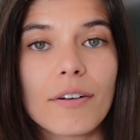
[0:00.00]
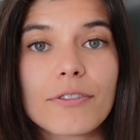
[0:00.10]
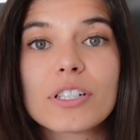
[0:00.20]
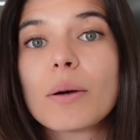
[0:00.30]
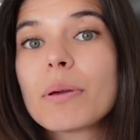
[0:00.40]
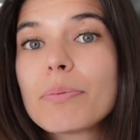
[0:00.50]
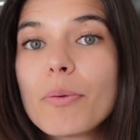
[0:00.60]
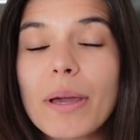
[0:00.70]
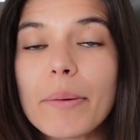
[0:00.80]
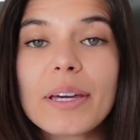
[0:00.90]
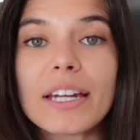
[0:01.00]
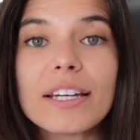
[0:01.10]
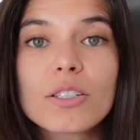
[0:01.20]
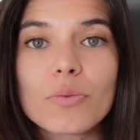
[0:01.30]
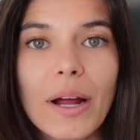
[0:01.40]
For some people, maybe it
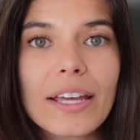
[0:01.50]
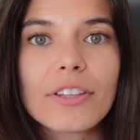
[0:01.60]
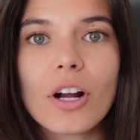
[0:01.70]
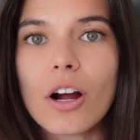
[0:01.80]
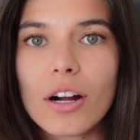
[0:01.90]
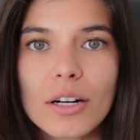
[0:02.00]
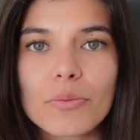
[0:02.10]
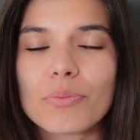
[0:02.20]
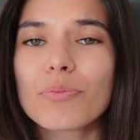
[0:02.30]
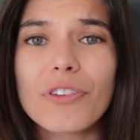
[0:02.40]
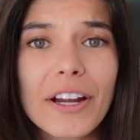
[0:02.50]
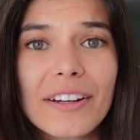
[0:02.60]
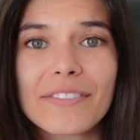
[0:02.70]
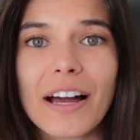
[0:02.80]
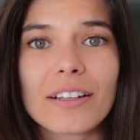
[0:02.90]
is, right? There are
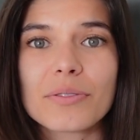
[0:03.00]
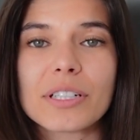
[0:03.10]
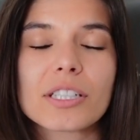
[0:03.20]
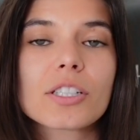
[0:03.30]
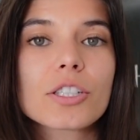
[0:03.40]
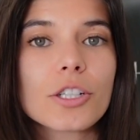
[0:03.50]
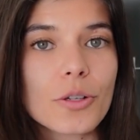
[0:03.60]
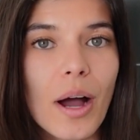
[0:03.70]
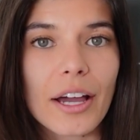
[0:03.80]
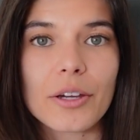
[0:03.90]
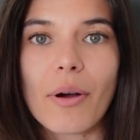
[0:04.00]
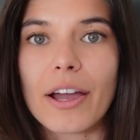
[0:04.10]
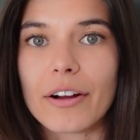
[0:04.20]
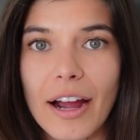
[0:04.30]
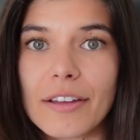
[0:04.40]
very valid reasons to do IUI
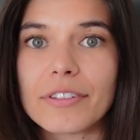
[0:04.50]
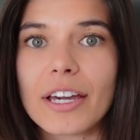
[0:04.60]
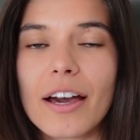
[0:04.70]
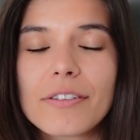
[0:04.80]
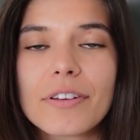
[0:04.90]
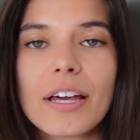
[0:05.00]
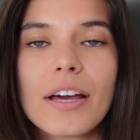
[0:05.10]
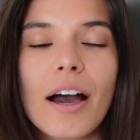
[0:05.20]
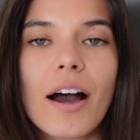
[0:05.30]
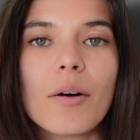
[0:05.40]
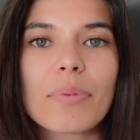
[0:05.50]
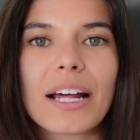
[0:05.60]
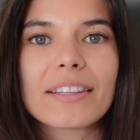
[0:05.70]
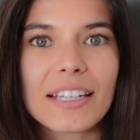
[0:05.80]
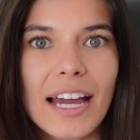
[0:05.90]
or IVF, but
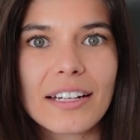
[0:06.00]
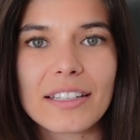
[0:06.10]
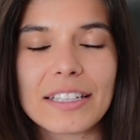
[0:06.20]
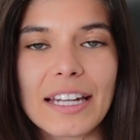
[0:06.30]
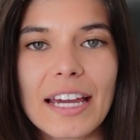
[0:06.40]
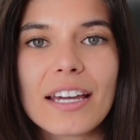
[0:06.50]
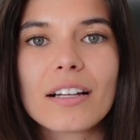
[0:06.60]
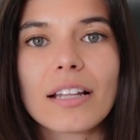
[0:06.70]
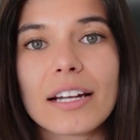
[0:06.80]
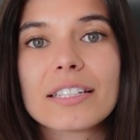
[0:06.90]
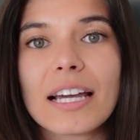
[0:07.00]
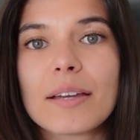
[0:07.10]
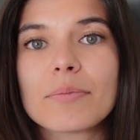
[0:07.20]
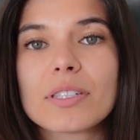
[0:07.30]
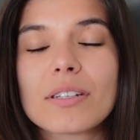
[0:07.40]
at the end of the day, a lot of
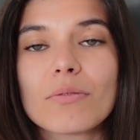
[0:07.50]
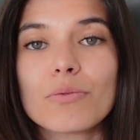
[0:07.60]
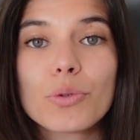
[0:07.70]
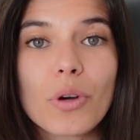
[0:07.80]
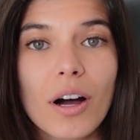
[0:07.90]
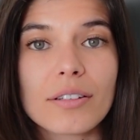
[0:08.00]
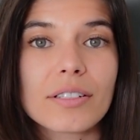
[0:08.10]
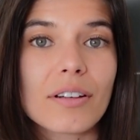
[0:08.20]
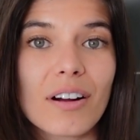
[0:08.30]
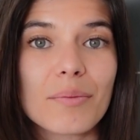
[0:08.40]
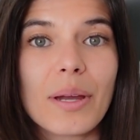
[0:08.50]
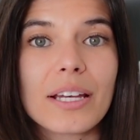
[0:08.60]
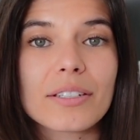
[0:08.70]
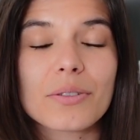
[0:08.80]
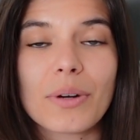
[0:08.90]
times root causes are
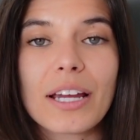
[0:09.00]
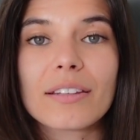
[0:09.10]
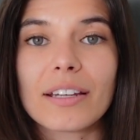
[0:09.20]
missed, right?